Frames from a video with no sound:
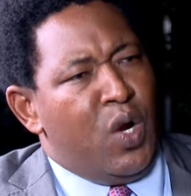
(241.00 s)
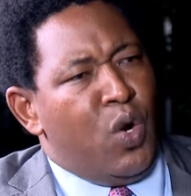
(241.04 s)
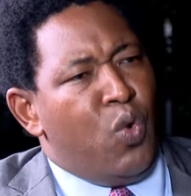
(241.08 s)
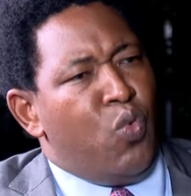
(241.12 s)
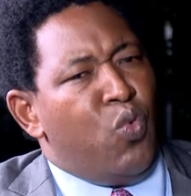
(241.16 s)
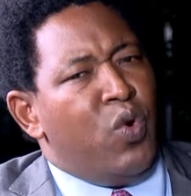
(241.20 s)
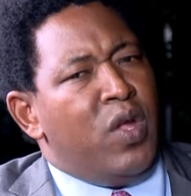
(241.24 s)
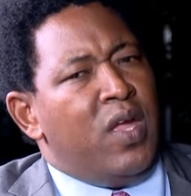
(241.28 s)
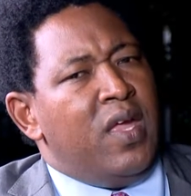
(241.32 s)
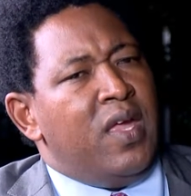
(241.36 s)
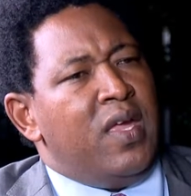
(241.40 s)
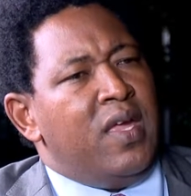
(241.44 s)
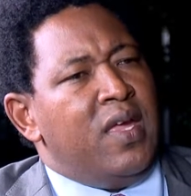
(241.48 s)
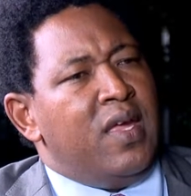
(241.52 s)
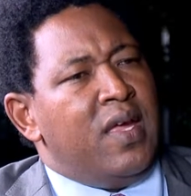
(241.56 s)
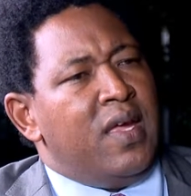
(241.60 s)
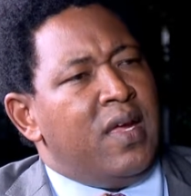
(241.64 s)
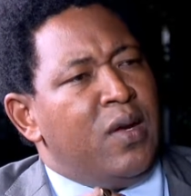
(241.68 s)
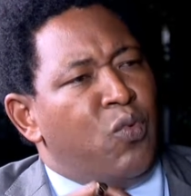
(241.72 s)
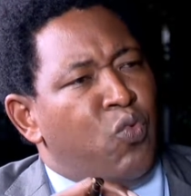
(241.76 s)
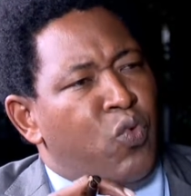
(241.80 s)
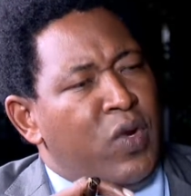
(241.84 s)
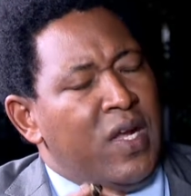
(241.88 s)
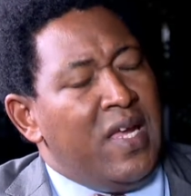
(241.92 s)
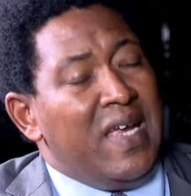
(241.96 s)
we
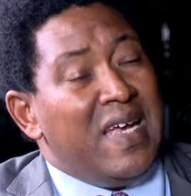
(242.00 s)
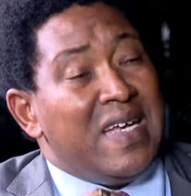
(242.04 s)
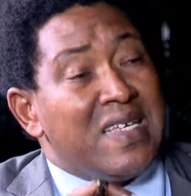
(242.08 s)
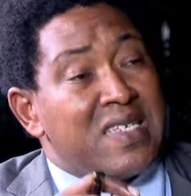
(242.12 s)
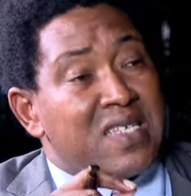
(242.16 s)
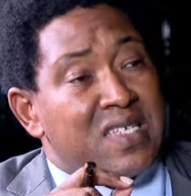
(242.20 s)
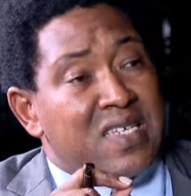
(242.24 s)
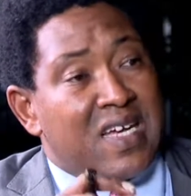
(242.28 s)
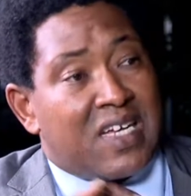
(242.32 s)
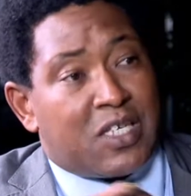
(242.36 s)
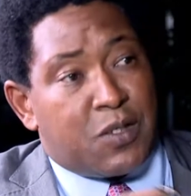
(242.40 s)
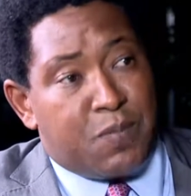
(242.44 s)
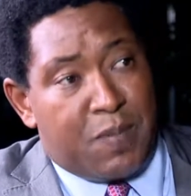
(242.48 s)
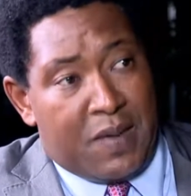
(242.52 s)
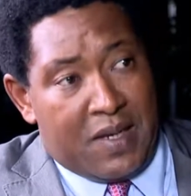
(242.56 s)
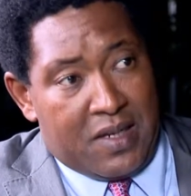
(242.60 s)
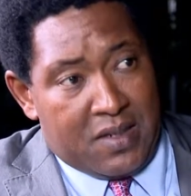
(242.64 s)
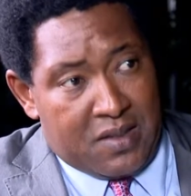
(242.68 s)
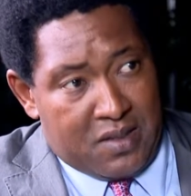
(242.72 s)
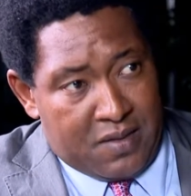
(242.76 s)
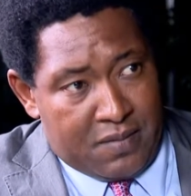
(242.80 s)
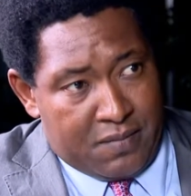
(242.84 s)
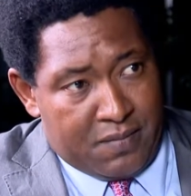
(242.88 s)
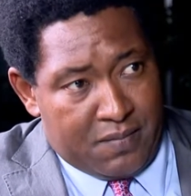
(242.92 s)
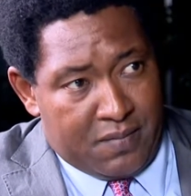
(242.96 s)
as
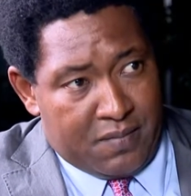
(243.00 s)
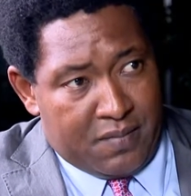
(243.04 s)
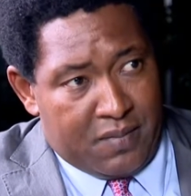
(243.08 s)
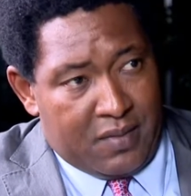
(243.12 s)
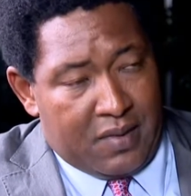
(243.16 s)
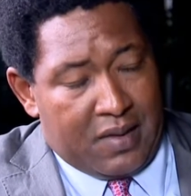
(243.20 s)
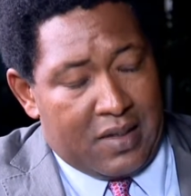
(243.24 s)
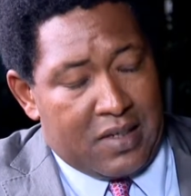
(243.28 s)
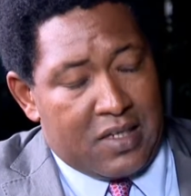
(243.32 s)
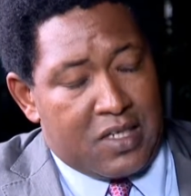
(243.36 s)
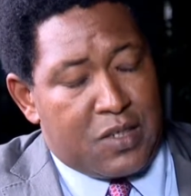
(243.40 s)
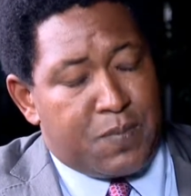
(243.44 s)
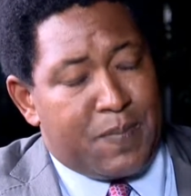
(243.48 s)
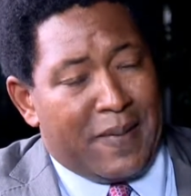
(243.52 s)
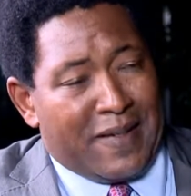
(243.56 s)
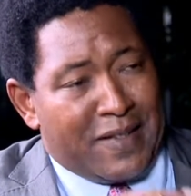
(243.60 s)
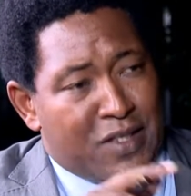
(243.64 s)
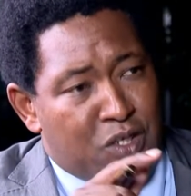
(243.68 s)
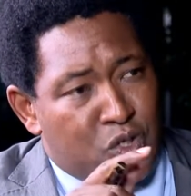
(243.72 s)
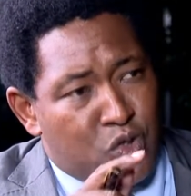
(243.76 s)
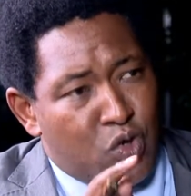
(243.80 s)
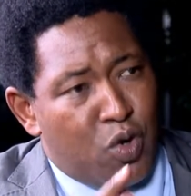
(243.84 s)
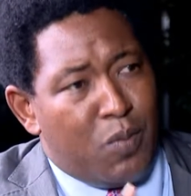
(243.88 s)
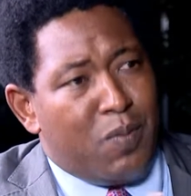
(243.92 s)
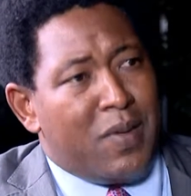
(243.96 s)
taxpayers spend
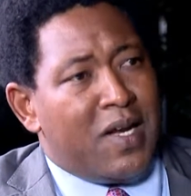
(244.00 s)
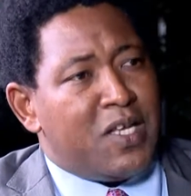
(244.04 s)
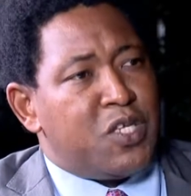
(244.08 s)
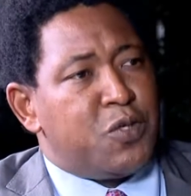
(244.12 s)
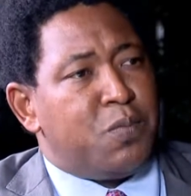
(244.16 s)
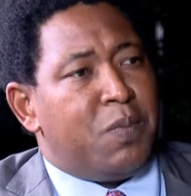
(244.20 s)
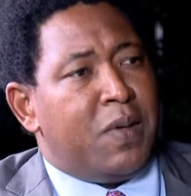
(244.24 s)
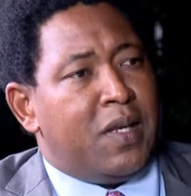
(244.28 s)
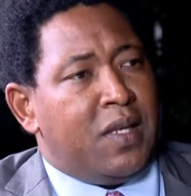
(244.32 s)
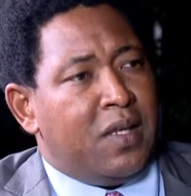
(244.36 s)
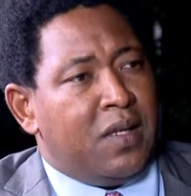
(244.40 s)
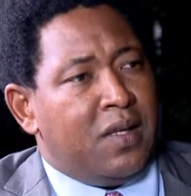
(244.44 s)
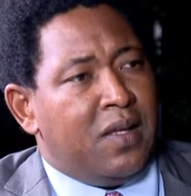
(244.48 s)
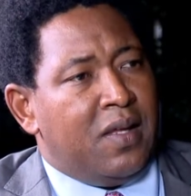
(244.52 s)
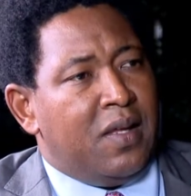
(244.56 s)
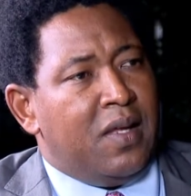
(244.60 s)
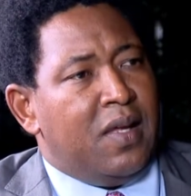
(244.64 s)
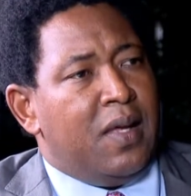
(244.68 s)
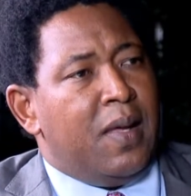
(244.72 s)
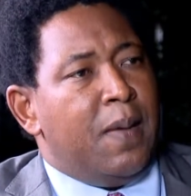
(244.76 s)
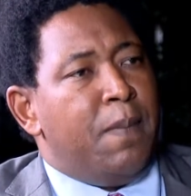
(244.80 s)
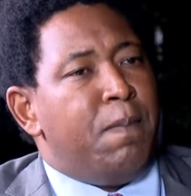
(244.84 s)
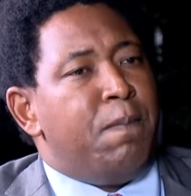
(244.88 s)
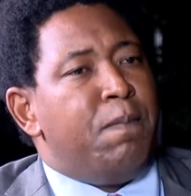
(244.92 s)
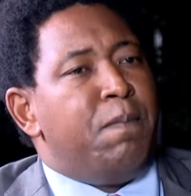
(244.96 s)
so much money
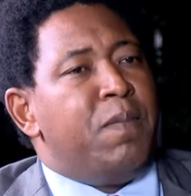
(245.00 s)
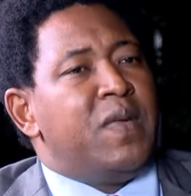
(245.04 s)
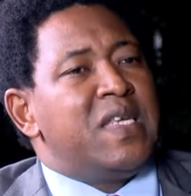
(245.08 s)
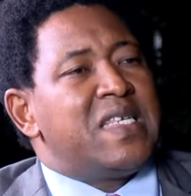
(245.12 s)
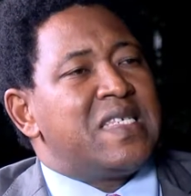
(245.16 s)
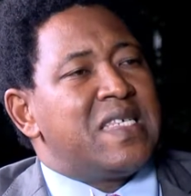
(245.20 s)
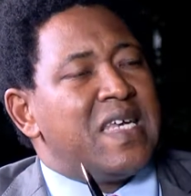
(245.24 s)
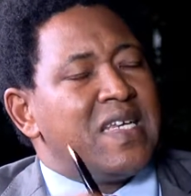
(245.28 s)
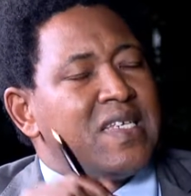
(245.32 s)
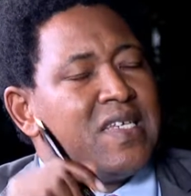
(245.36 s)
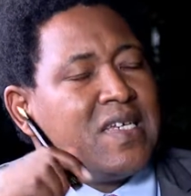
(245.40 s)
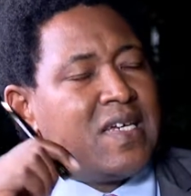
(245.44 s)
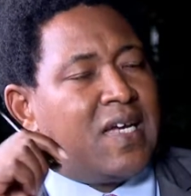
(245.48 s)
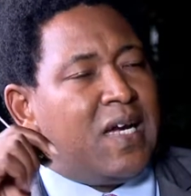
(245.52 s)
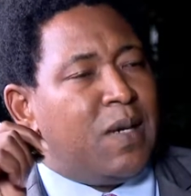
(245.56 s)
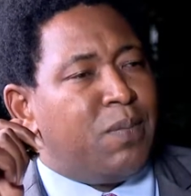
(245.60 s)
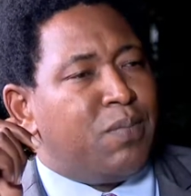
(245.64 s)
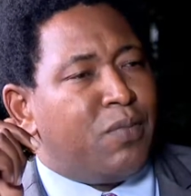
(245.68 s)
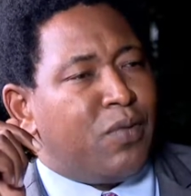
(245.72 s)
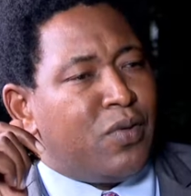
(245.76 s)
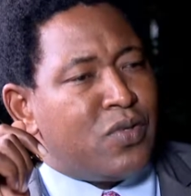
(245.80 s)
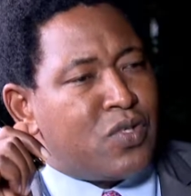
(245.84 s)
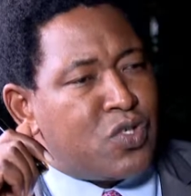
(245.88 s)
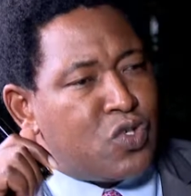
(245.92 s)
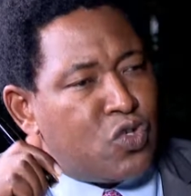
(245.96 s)
setting up
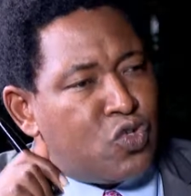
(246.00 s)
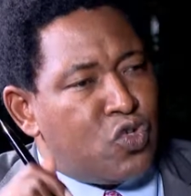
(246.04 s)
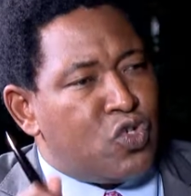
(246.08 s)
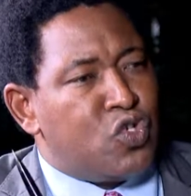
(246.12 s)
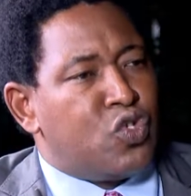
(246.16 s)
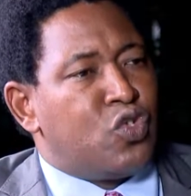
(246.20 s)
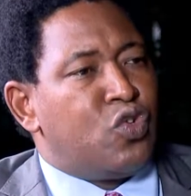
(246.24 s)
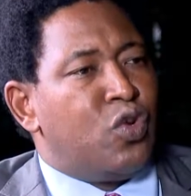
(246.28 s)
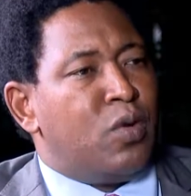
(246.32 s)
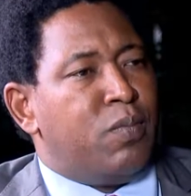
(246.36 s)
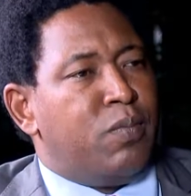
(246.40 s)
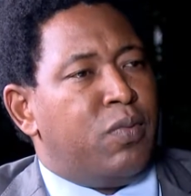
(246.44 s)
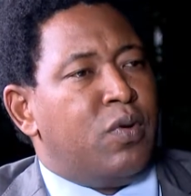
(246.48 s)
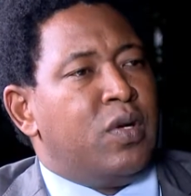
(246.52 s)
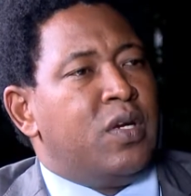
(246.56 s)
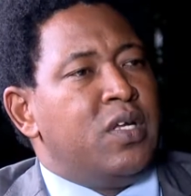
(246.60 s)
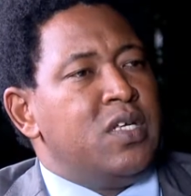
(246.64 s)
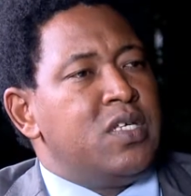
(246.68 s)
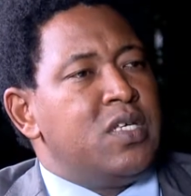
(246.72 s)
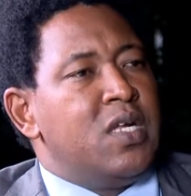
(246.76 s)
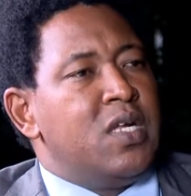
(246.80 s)
constitutional bodies.